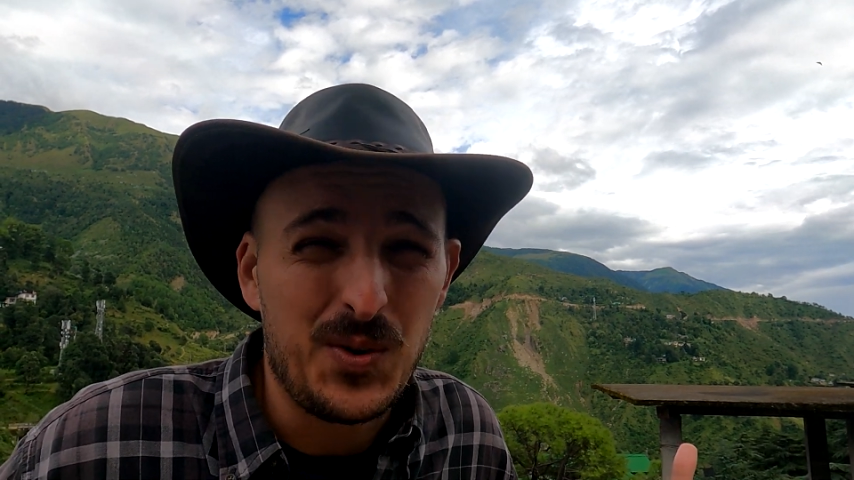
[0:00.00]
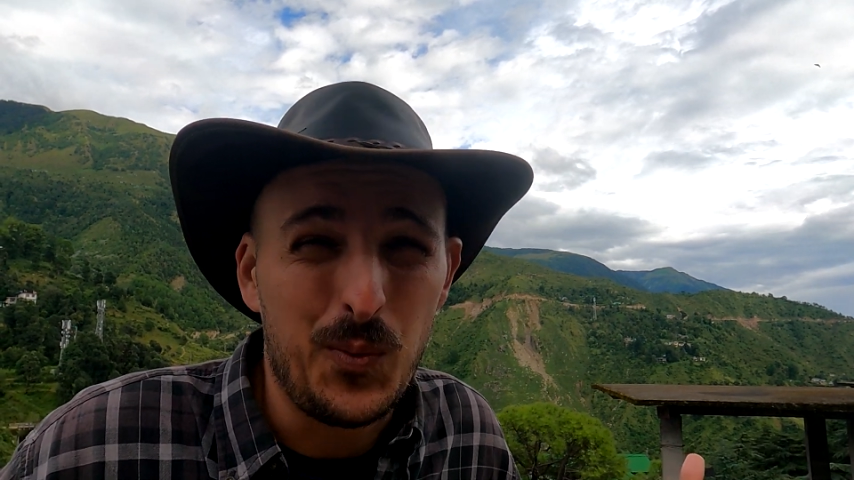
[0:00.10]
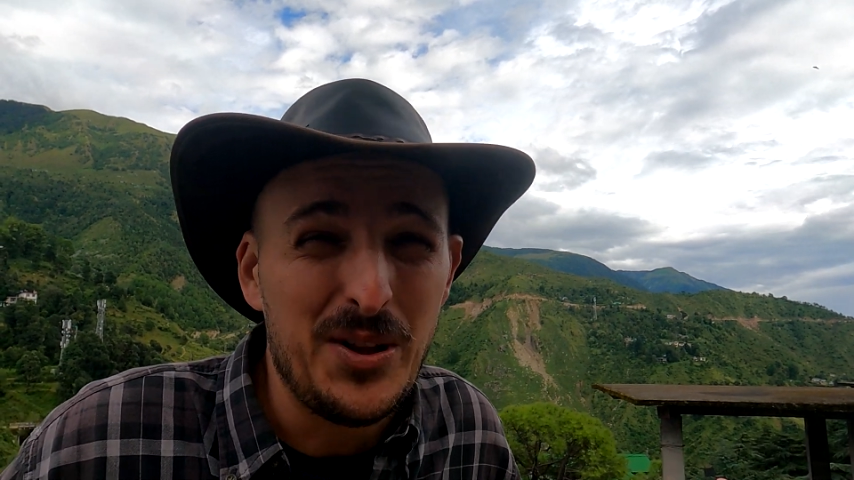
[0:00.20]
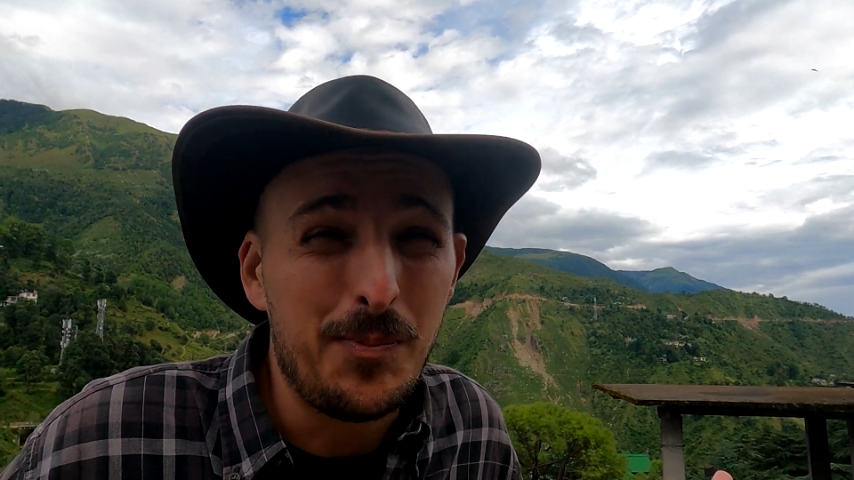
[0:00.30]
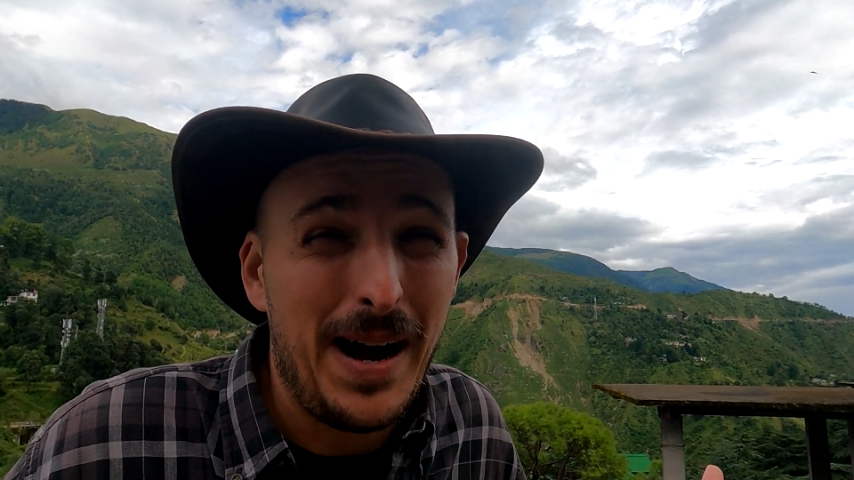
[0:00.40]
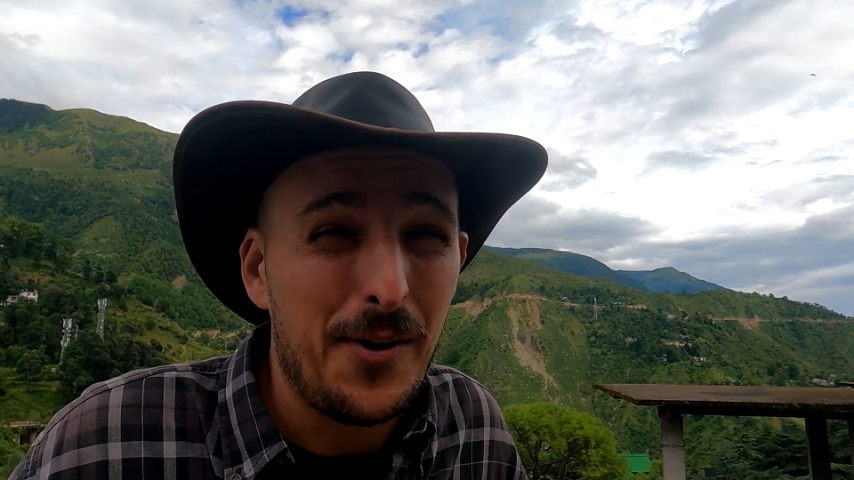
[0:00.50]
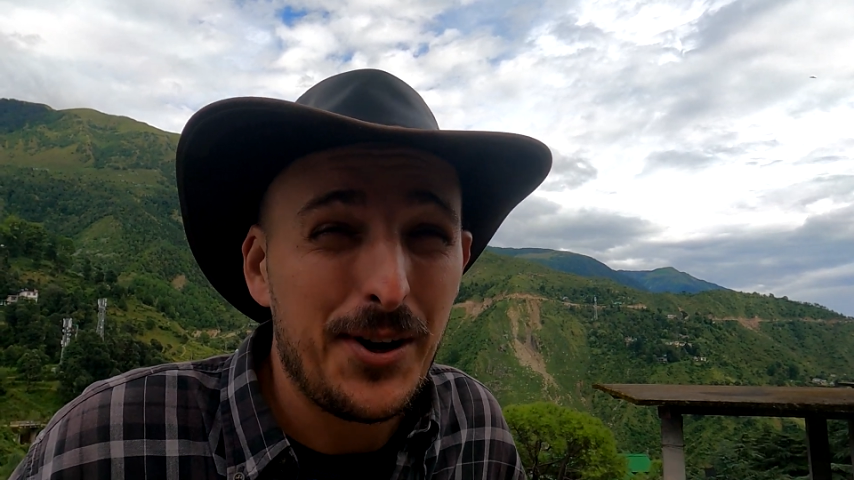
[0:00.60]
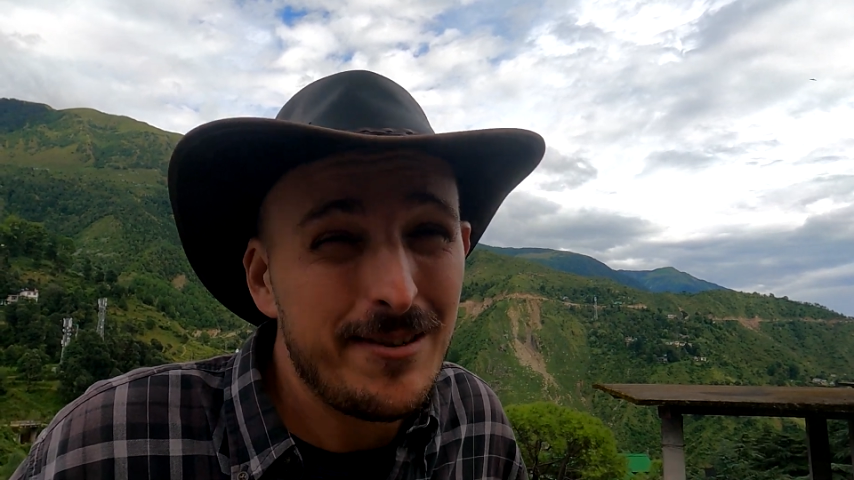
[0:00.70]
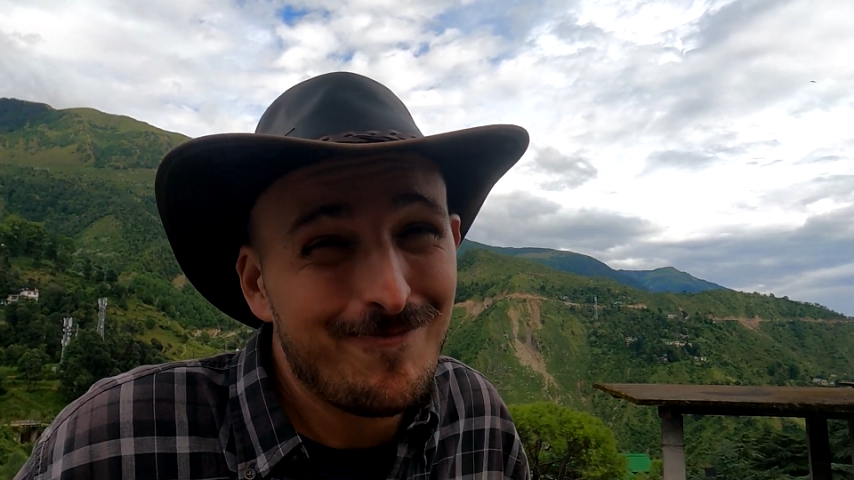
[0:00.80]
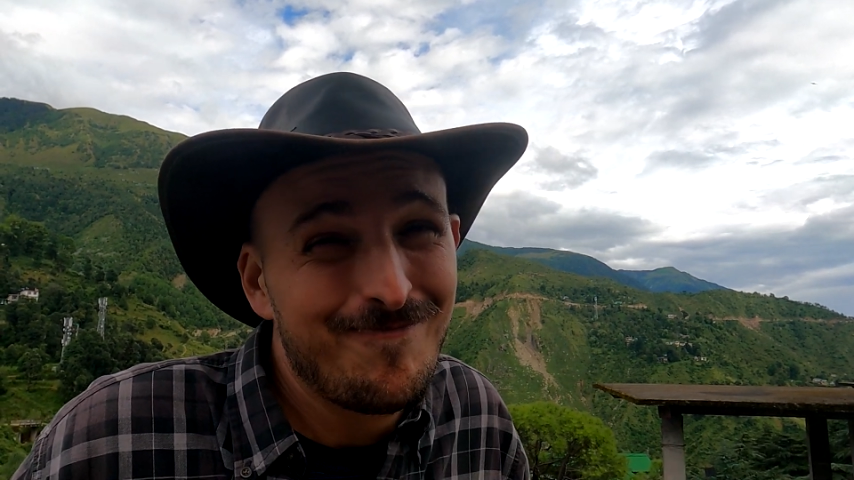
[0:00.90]

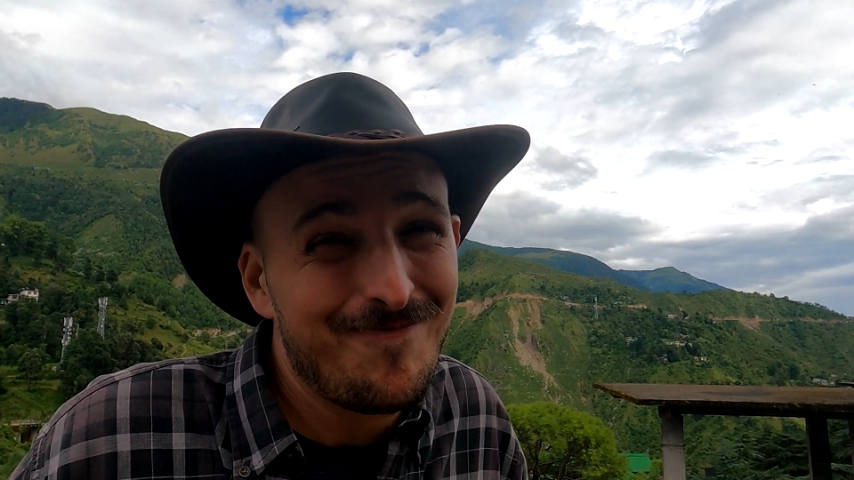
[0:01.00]
willpower,